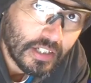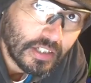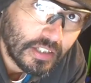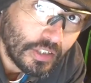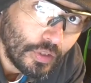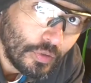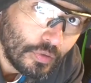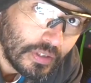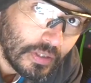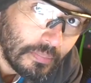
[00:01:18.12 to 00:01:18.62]

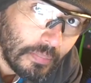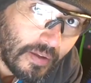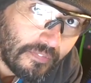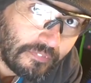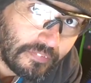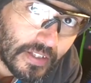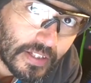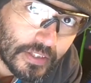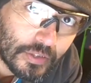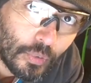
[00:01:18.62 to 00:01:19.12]
using my
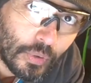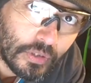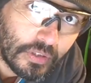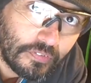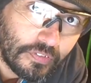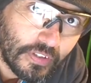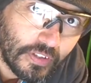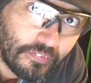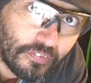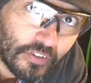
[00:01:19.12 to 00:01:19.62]
flux welder
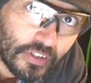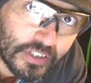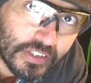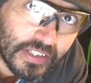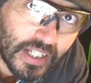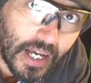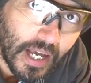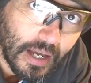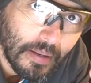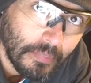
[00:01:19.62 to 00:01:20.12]
for the first
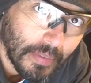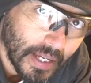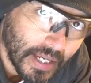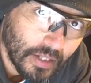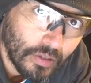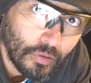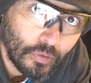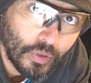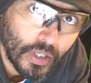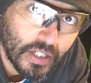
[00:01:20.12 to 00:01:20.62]
time,
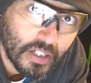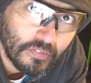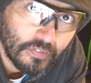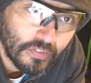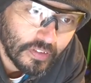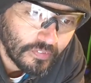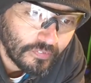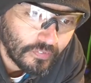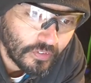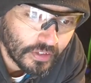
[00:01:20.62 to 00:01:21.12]
angle grinder
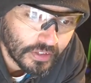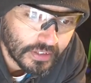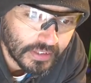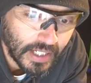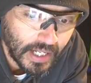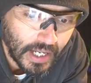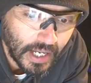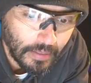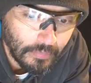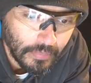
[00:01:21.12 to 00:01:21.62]
for the first
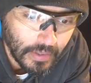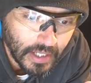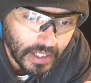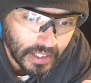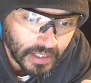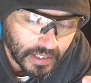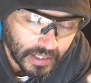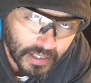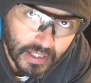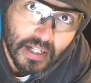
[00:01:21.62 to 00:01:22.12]
time.
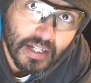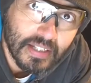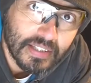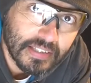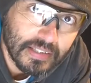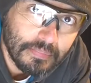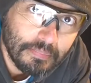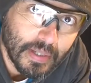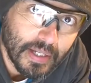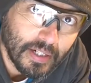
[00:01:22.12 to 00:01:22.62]
Gonna cut
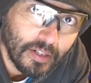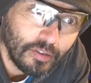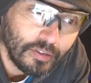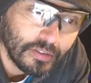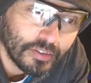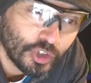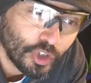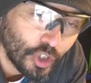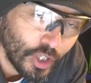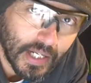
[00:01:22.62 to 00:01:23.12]
some
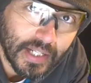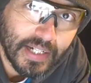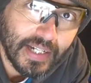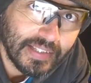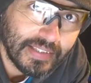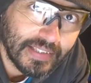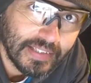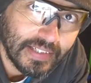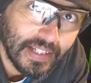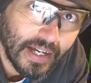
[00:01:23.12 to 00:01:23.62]
metal, try
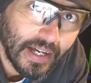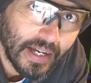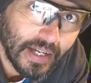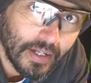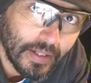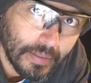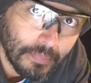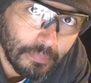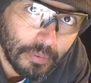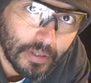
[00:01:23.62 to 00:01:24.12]
not to die,
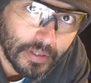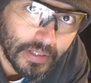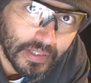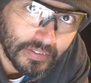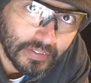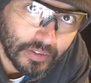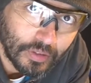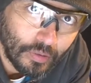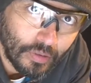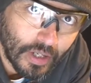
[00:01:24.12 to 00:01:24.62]
and burn
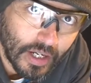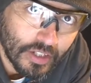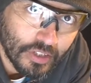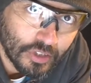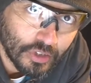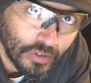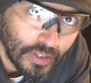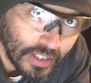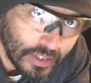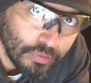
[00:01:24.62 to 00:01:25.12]
down the garage.
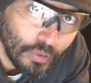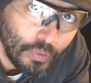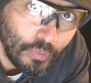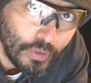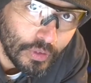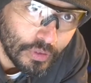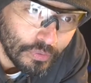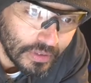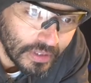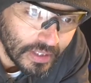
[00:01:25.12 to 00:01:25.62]
So that's what we're
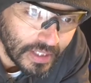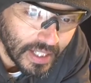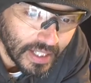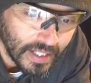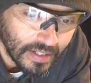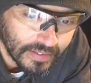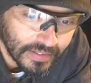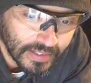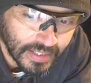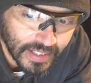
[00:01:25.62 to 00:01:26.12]
doing today
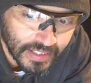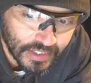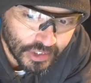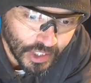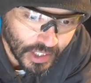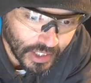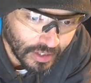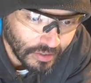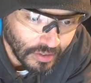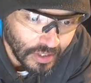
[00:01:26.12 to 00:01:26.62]
on today's
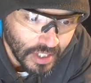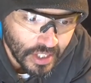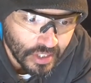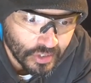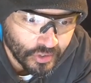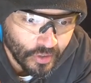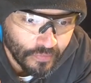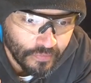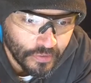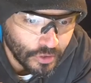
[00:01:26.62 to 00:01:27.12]
channel.
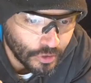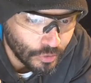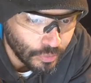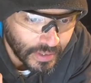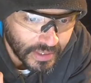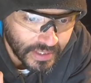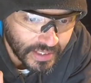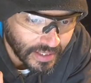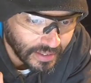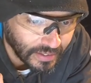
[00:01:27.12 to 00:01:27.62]
So if you just
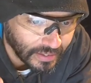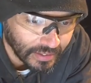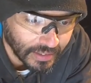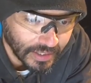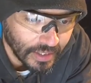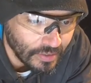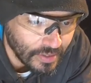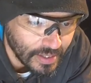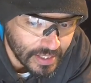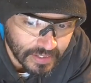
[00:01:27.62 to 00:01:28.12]
want to see a
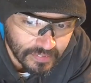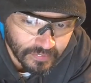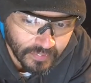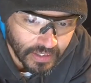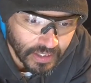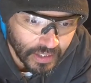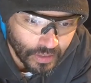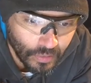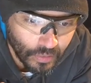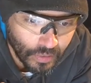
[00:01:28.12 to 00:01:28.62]
hilarious
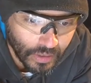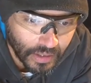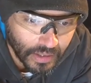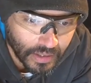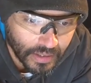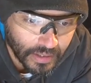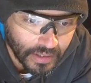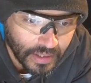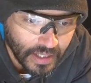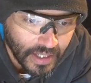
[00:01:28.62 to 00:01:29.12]
video
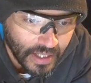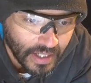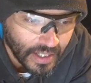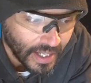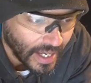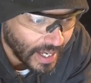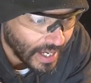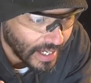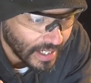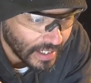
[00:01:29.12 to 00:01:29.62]
on
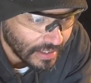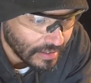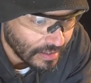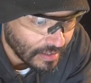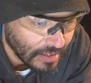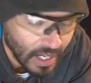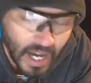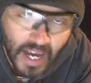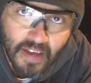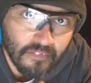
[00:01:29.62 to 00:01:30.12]
I
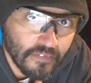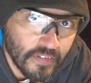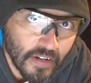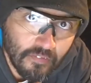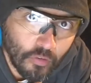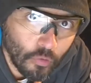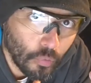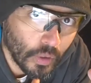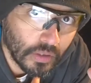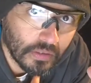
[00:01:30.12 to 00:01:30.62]
have
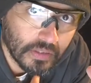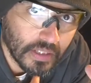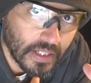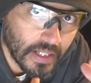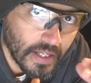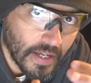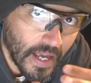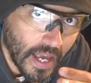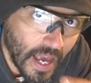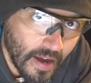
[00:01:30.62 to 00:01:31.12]
never welded
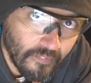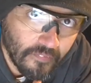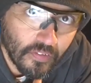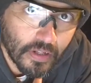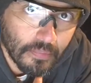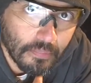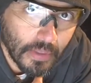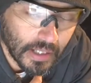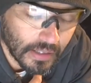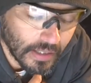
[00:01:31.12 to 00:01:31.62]
ever
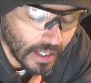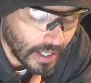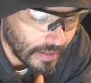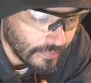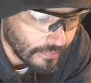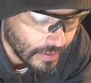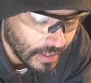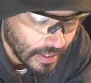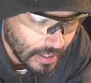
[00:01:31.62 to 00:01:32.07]
in my life.